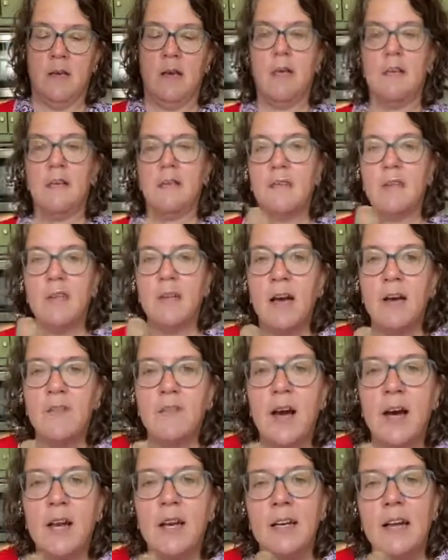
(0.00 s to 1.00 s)
And see,
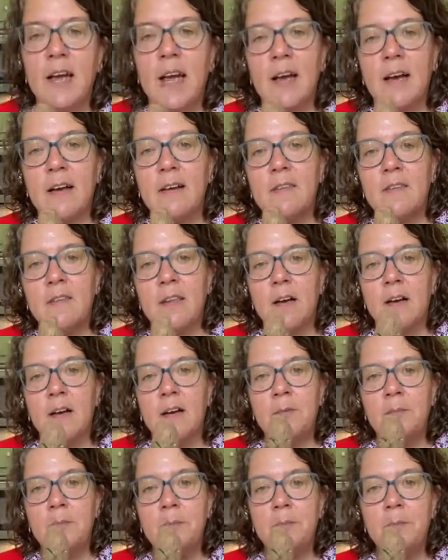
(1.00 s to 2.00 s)
I've got an X
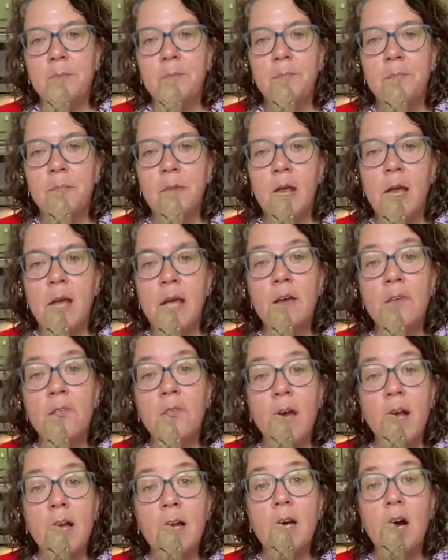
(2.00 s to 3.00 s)
there. If
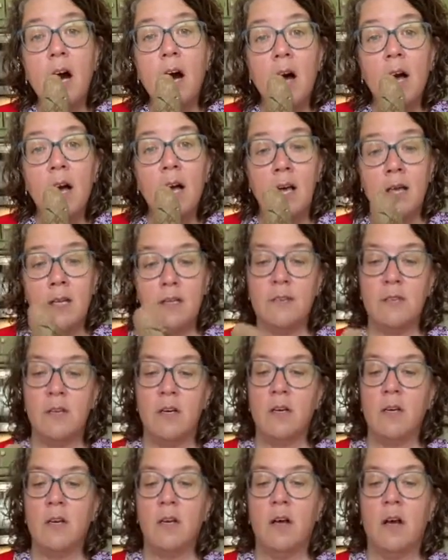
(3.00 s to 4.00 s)
I cut
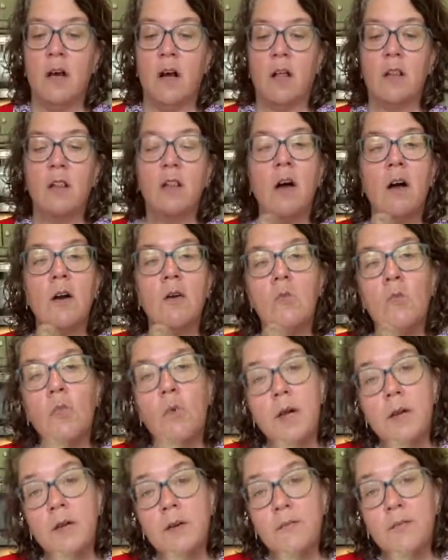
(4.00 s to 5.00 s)
along
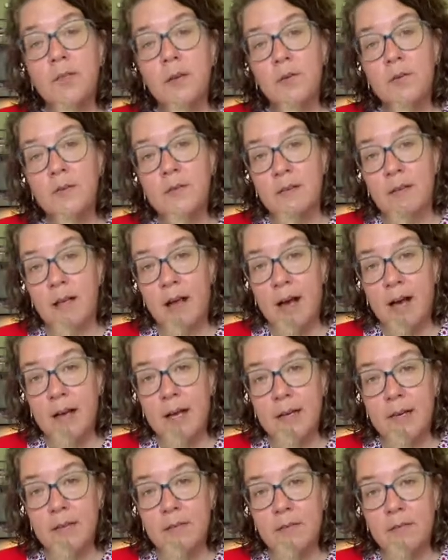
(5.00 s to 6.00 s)
one of those
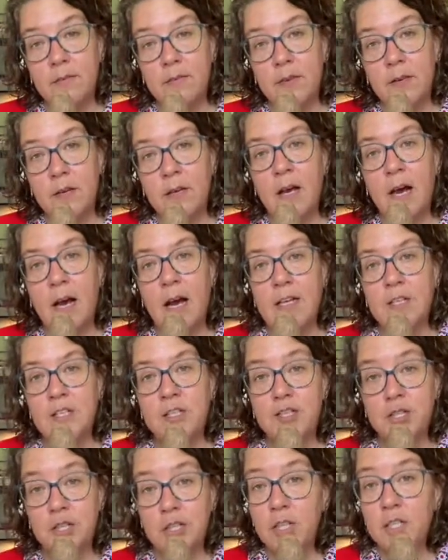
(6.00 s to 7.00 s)
lines, I
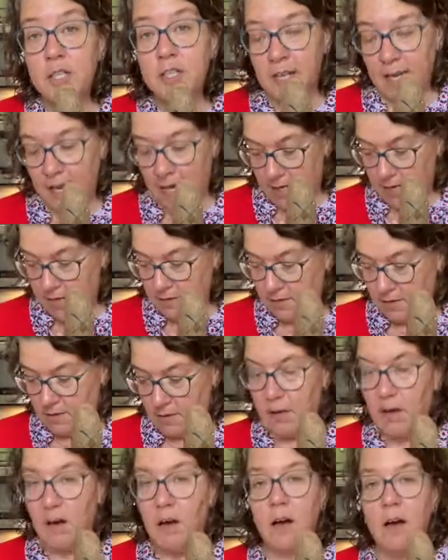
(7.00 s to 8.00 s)
should get
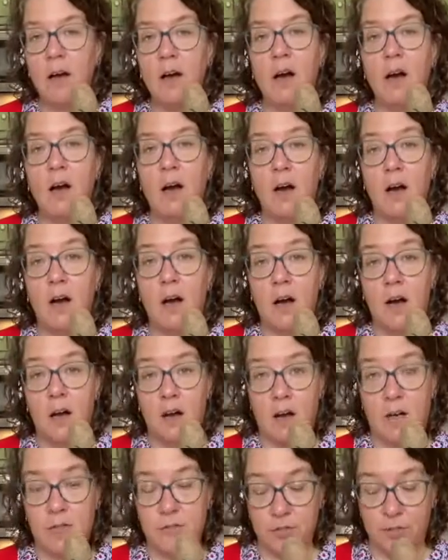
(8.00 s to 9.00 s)

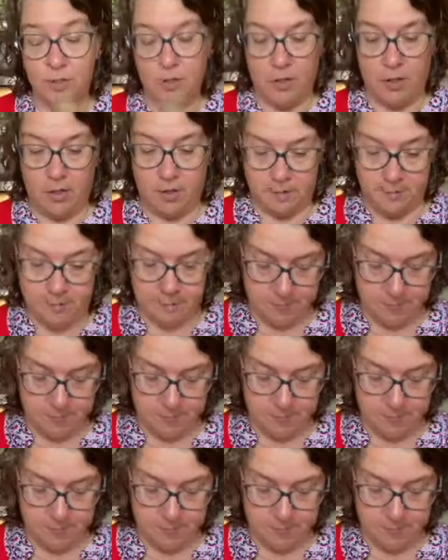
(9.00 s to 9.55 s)
a circle.